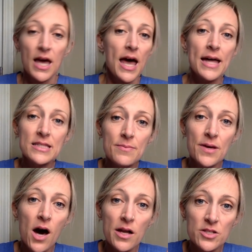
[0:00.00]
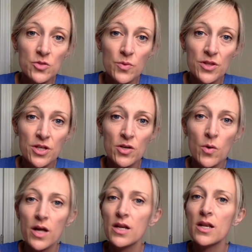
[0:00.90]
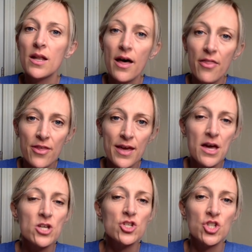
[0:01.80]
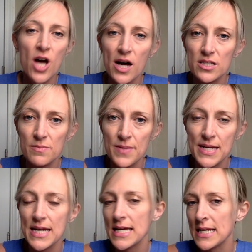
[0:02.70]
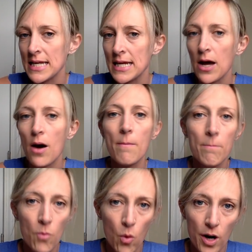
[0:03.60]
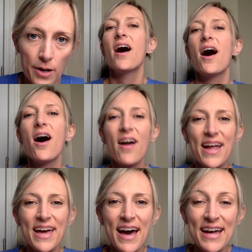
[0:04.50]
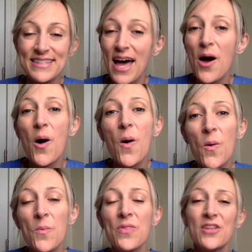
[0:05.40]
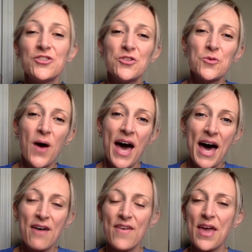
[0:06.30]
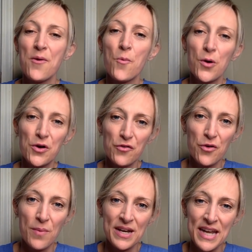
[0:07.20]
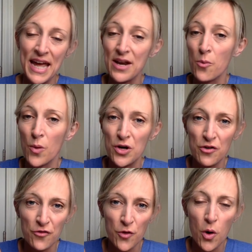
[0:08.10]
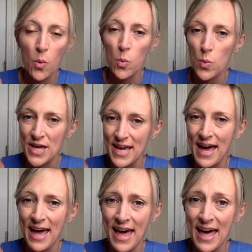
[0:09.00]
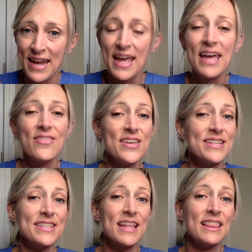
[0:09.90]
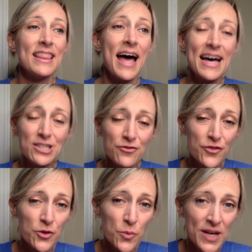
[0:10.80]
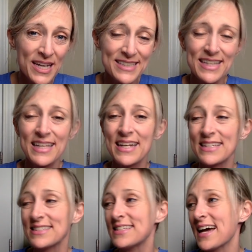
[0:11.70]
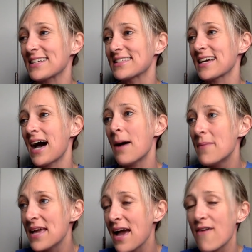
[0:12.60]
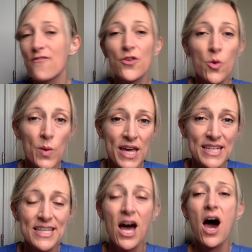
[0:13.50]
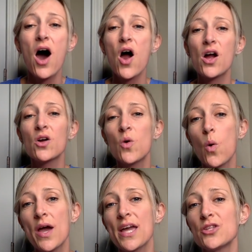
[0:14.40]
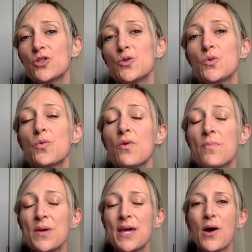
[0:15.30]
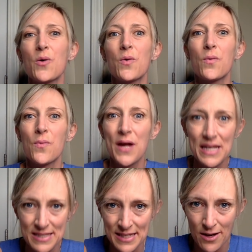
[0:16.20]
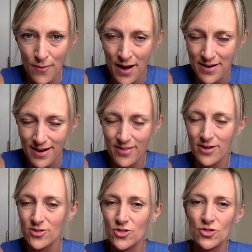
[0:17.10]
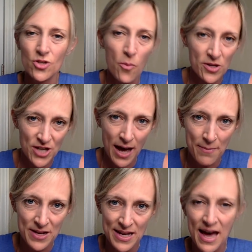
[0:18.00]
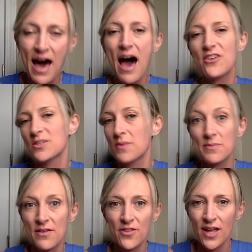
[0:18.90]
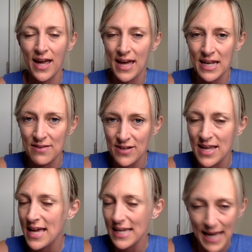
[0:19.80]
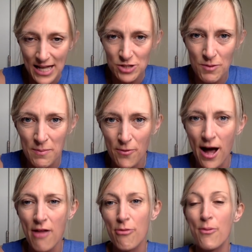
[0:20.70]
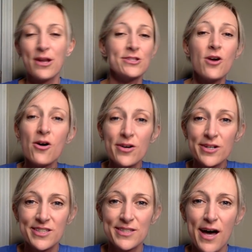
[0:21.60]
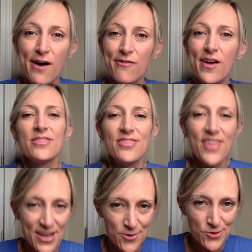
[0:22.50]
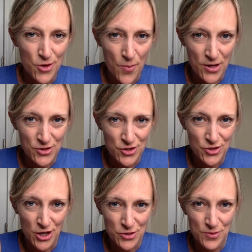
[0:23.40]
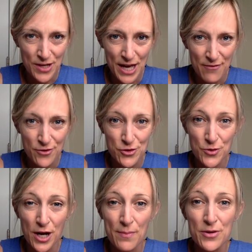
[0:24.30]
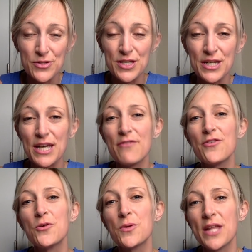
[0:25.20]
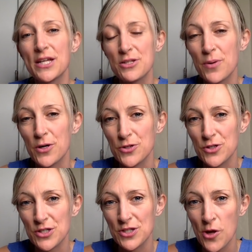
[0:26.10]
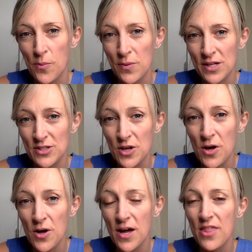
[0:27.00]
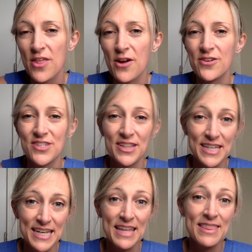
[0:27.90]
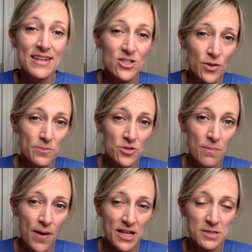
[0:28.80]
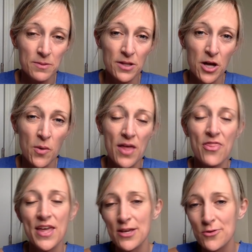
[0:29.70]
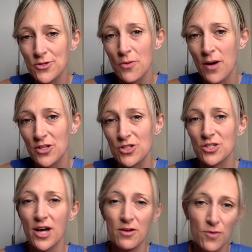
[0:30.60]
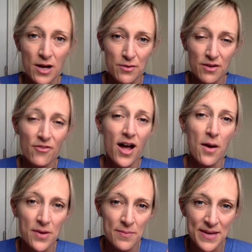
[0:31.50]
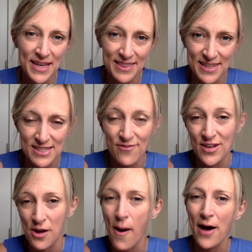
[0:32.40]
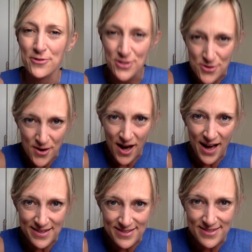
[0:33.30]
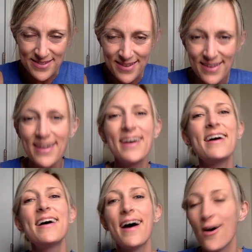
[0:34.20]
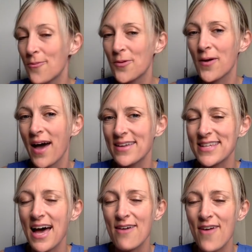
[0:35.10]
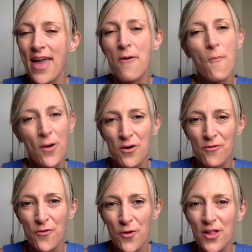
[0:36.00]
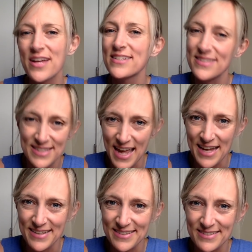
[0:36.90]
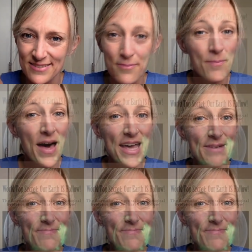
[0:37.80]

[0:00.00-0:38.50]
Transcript: And to be honest with you, nothing shocks me anymore. All right, guys, I hope that you have a wonderful Monday and a wonderful week ahead. These last few weeks and this next coming few weeks are going to be crazy around here. There is so much happening. Sometimes I feel like I can't even catch my breath, but it's all good stuff. Thank you so much to Josh McKay for doing our music. If you would like to purchase the opening song, there is a link in the description box below. And thank you so much to Todd Roderick for helping me get this video out to you guys. I hope you guys have a wonderful day. Bye.